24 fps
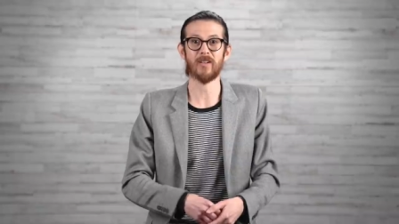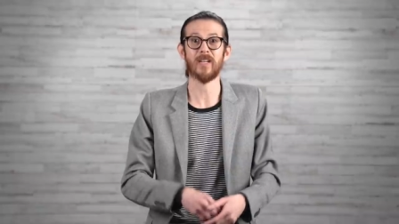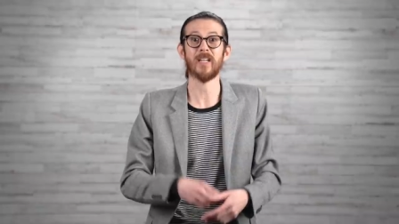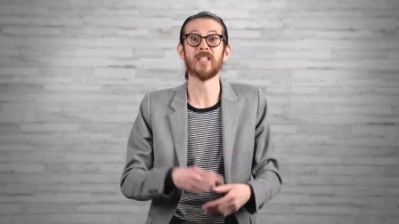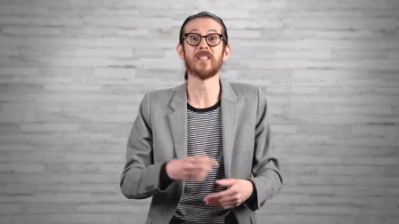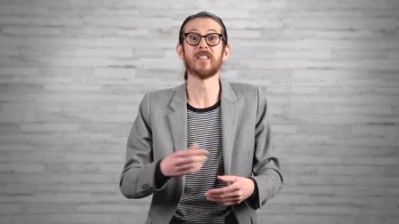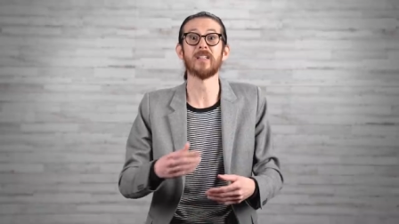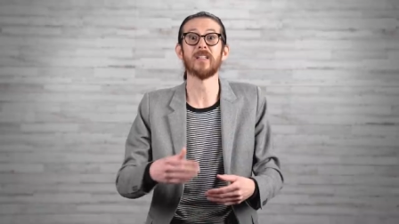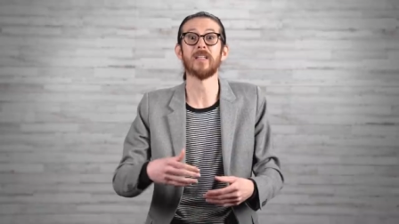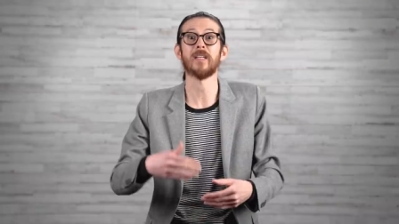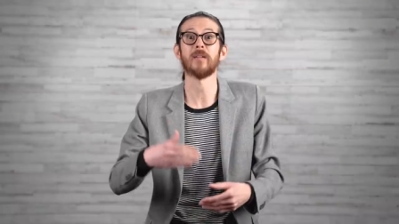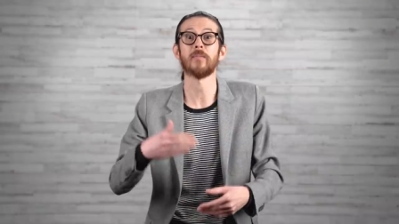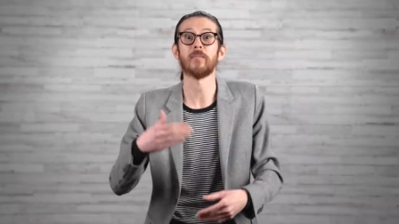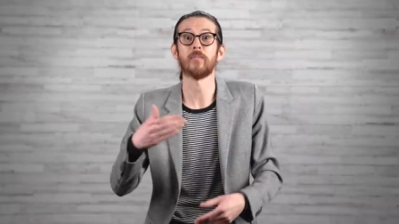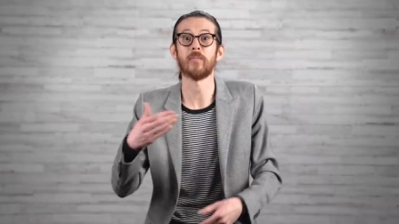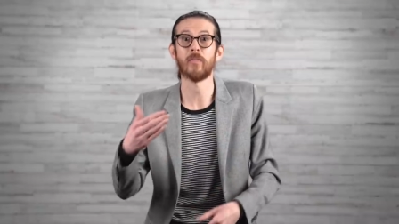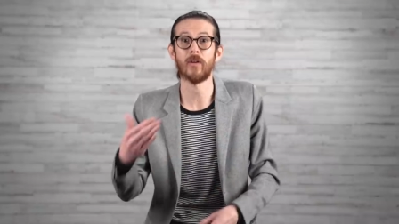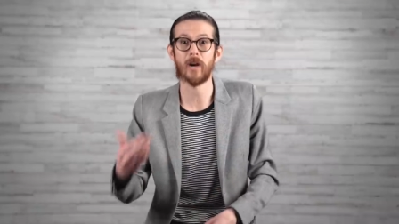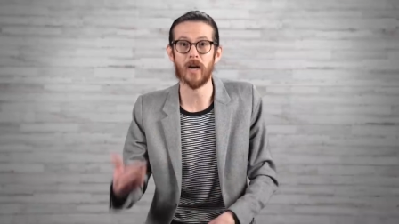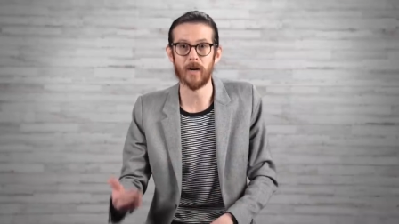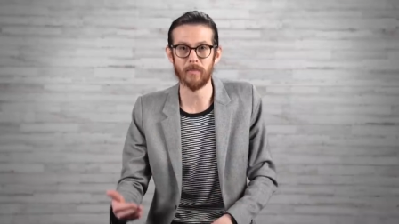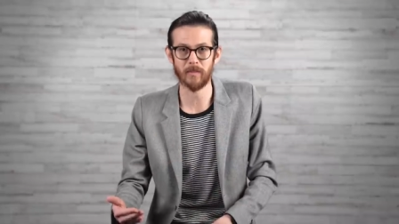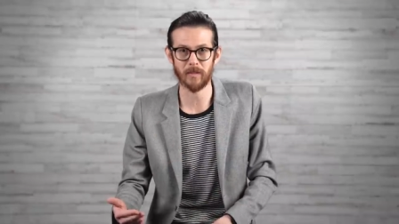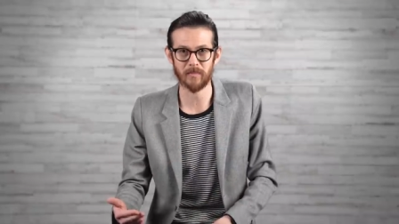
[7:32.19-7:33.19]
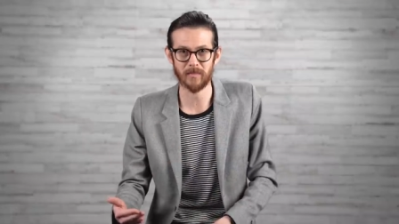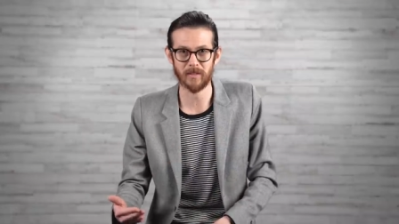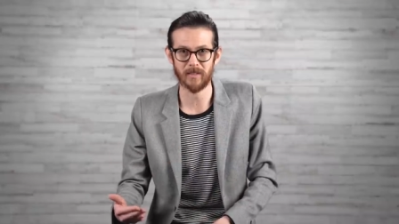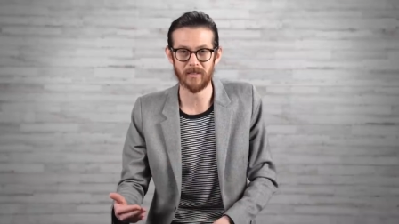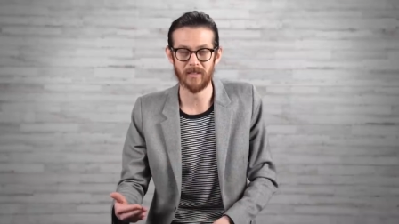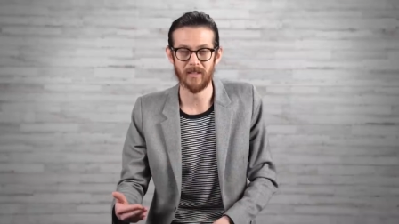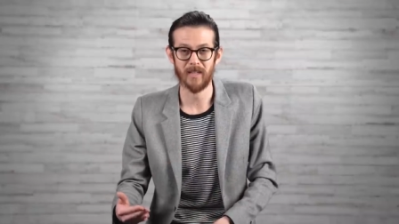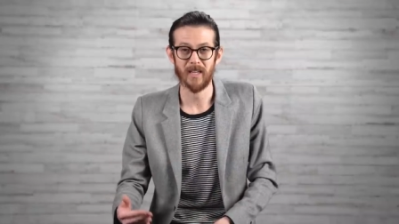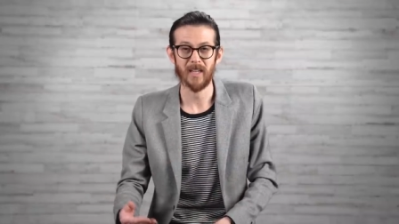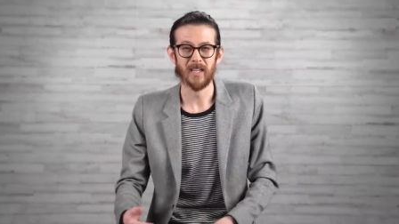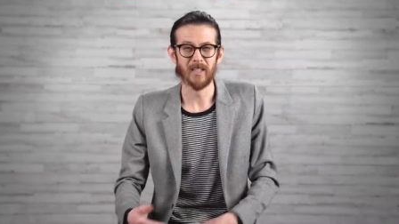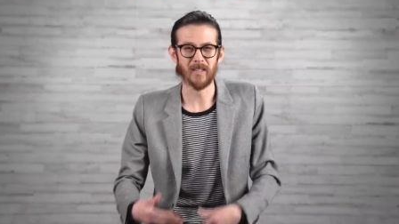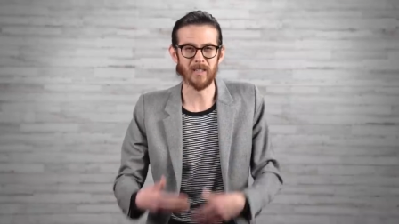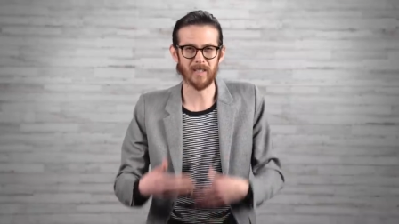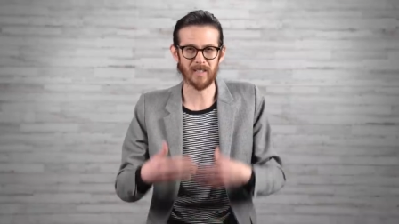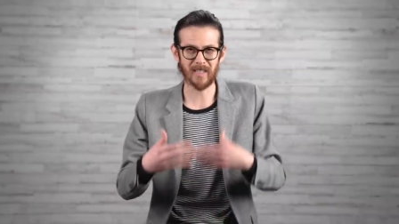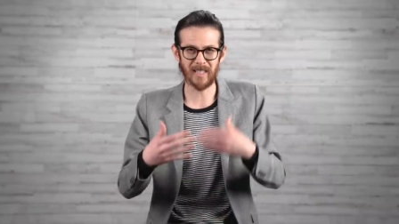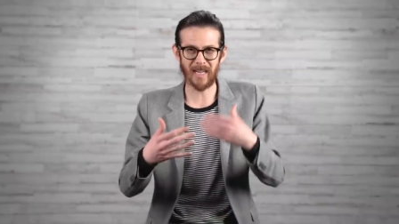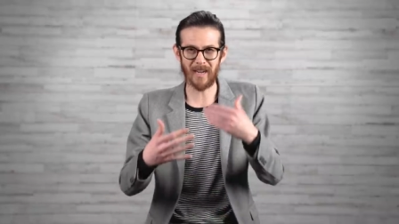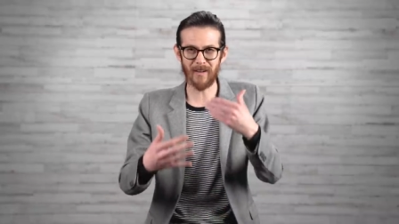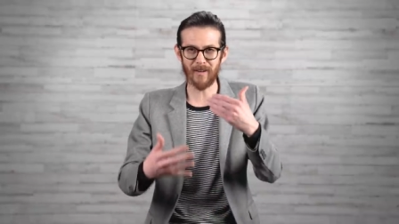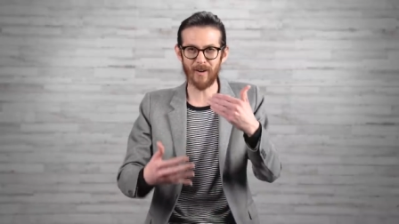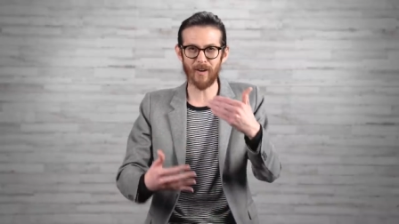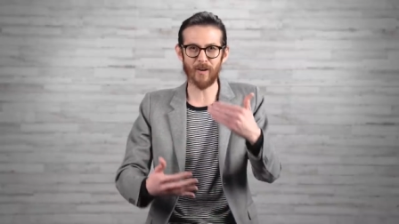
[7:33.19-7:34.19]
insulin problems. You
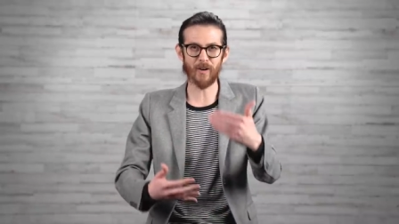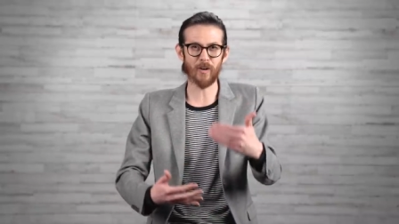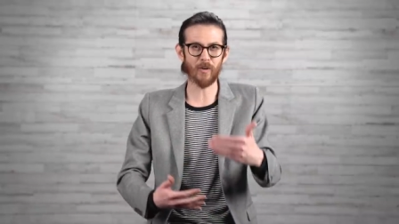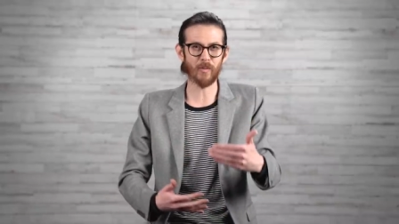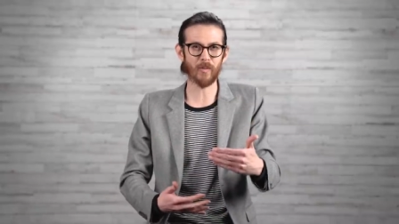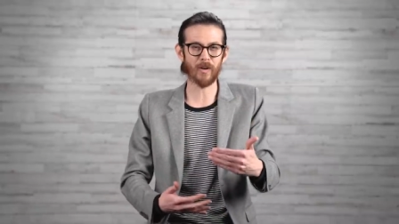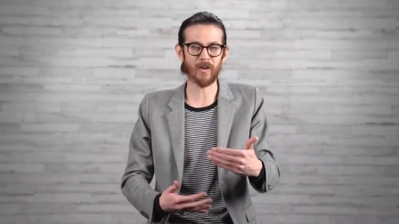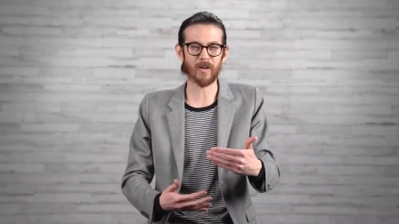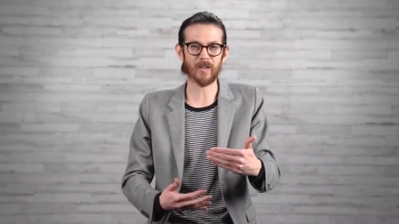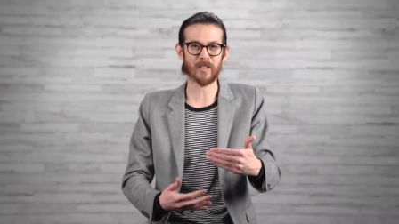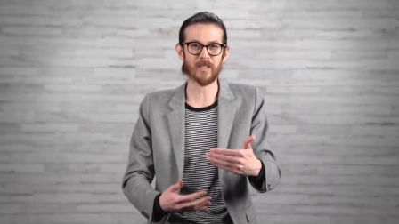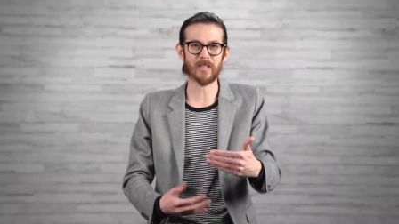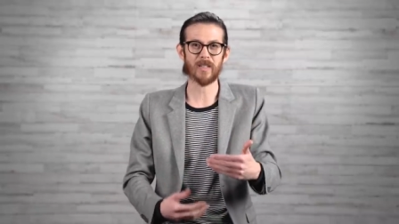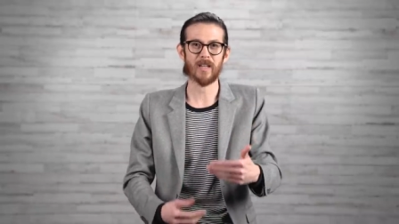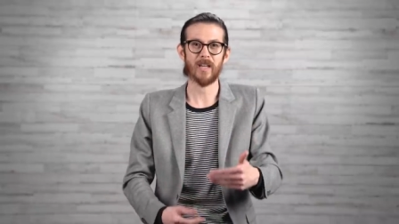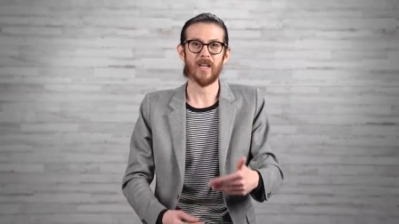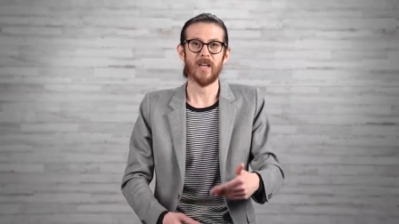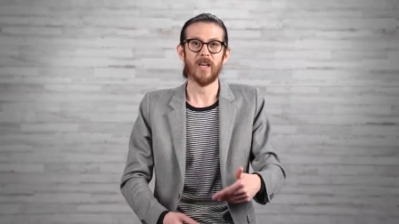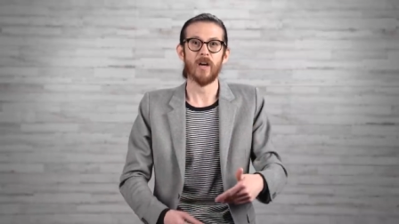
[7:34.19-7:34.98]
see how it all works.